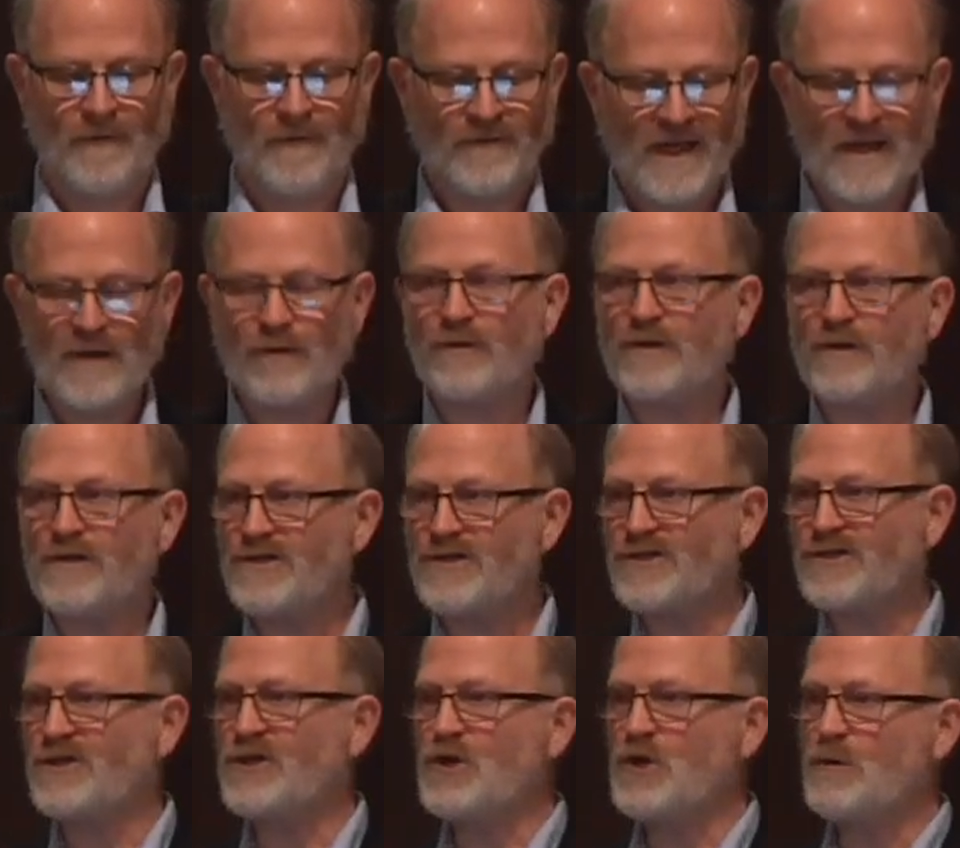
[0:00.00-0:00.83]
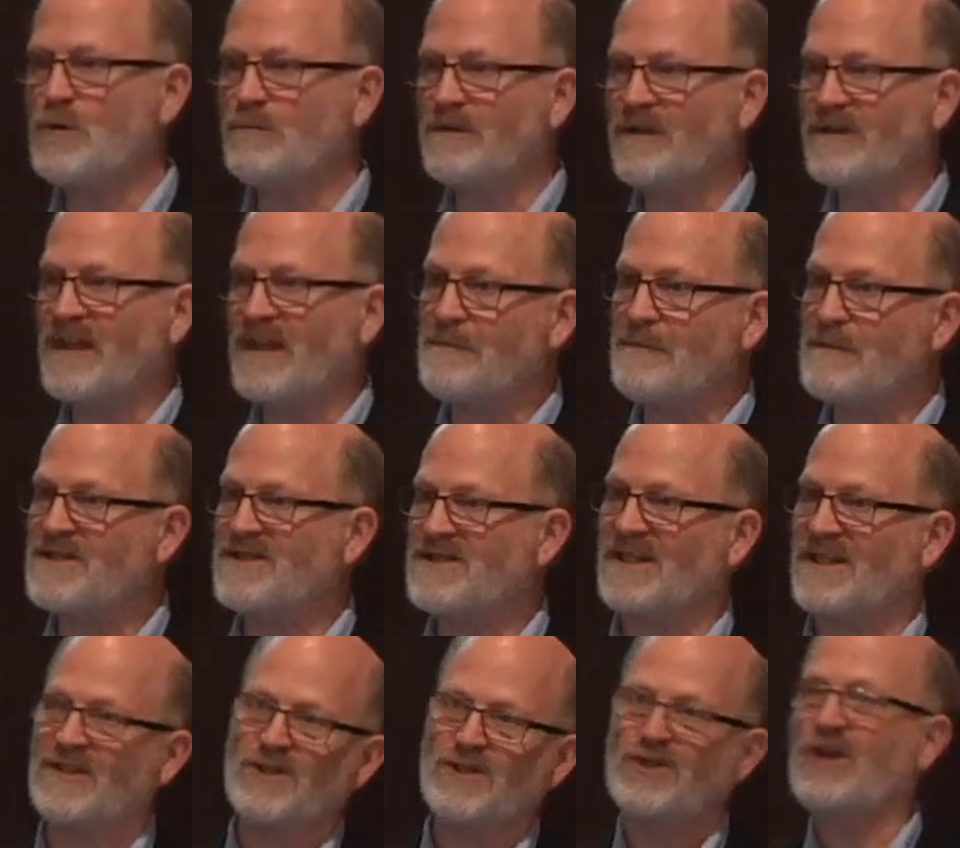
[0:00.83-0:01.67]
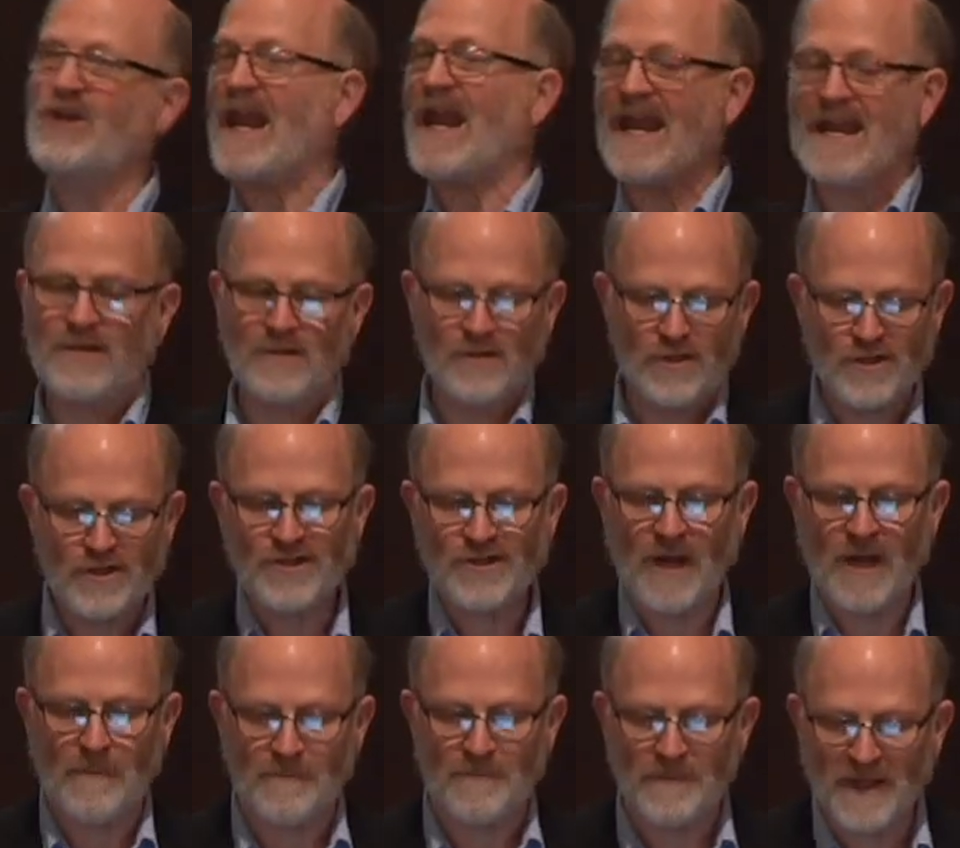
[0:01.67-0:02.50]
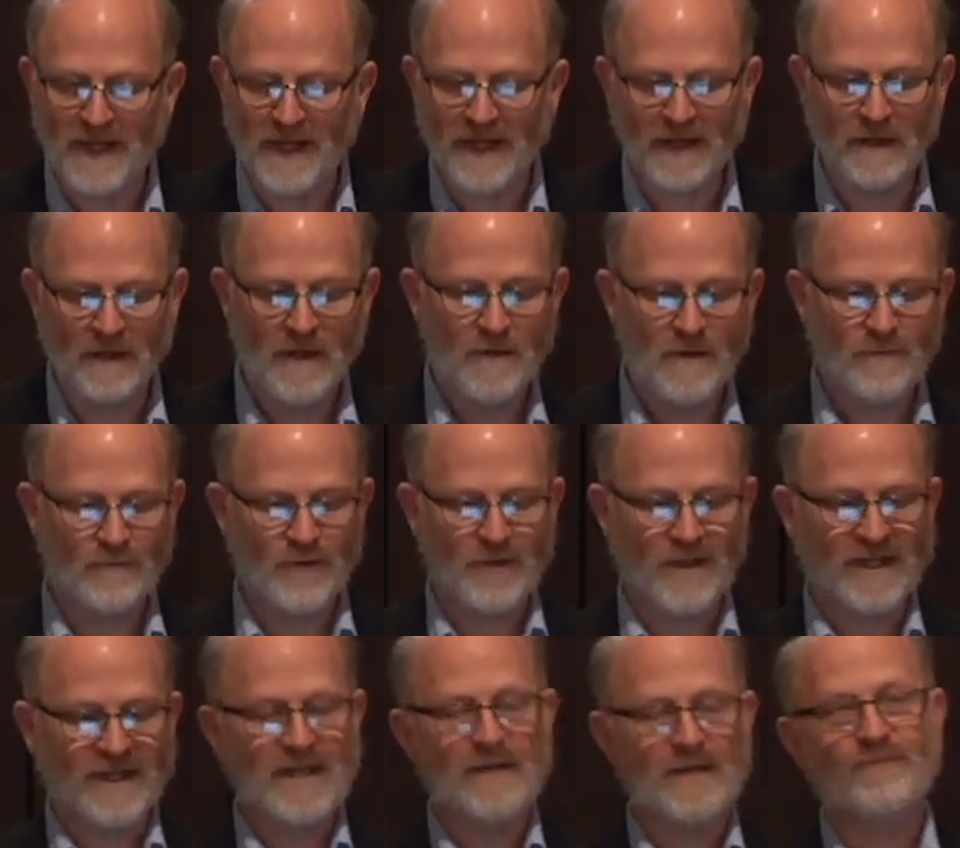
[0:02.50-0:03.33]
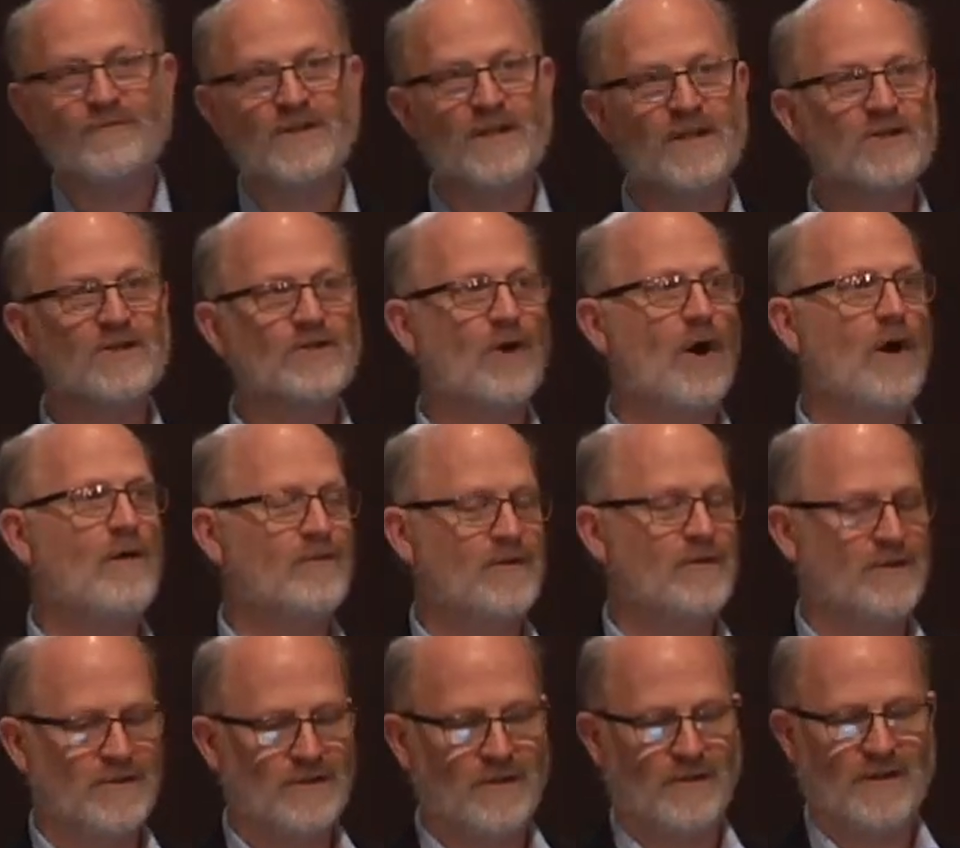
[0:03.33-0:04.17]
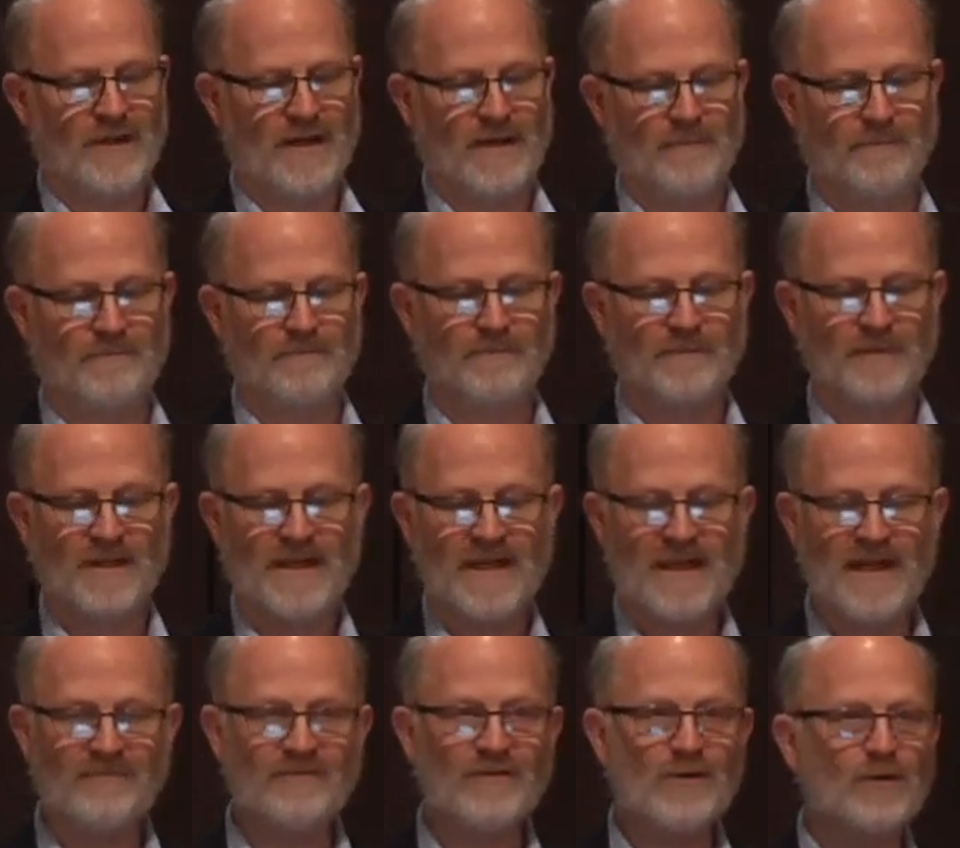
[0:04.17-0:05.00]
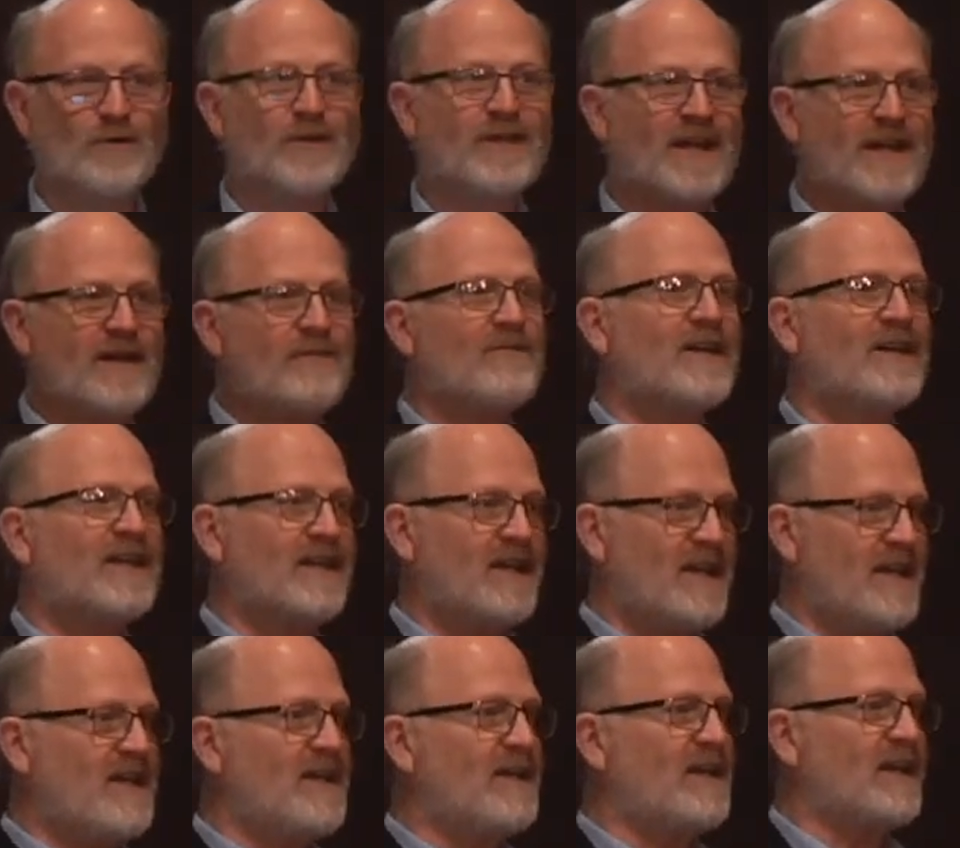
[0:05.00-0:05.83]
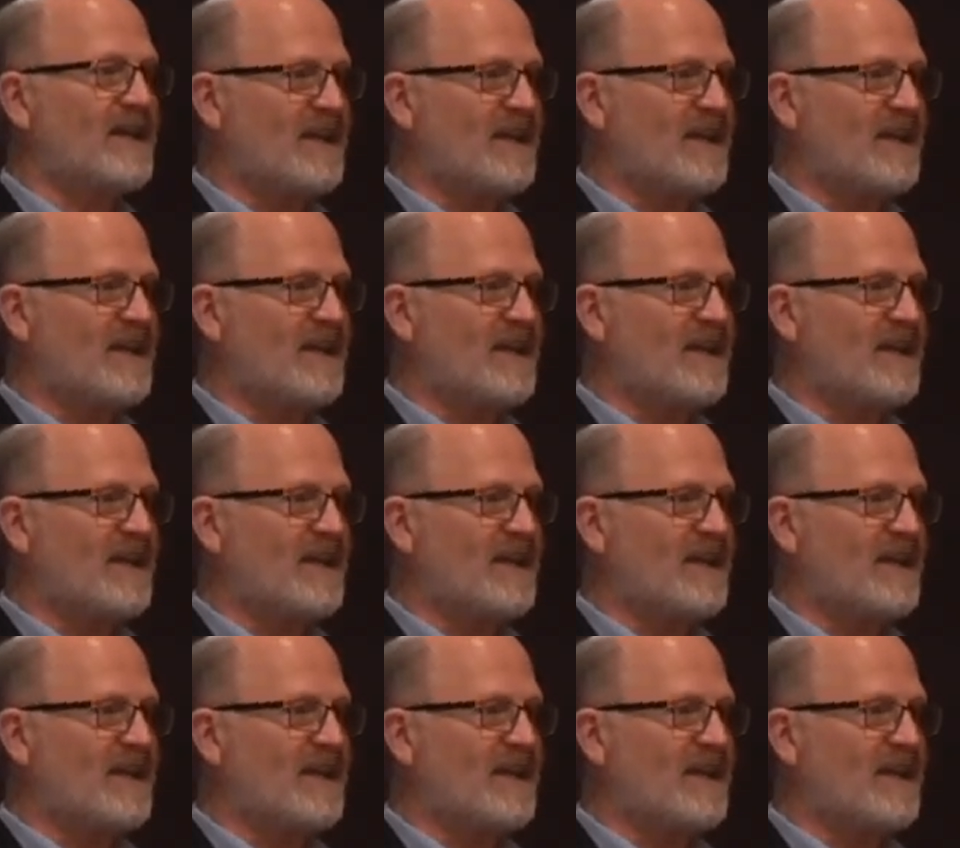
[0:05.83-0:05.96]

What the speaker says: They don't assume that they must exchange something for the gift that is offered to them. If you give a kid a